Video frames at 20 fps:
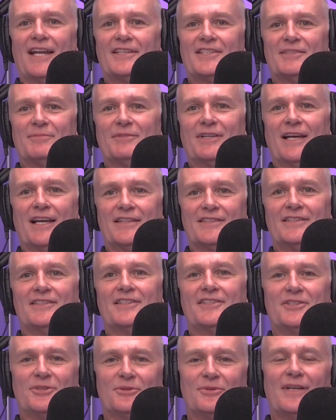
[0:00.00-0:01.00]
catches me,
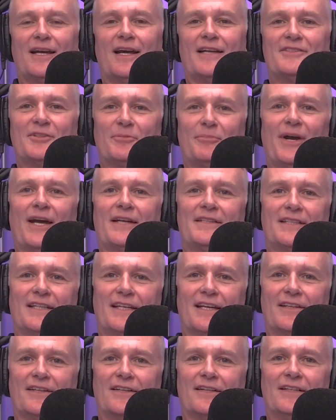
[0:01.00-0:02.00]
as in the two lads are
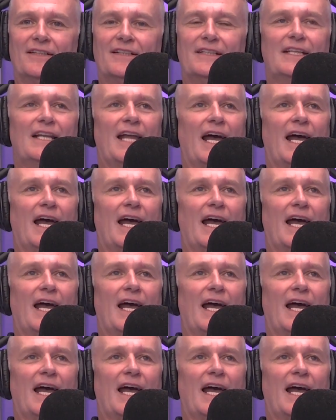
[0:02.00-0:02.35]
back together.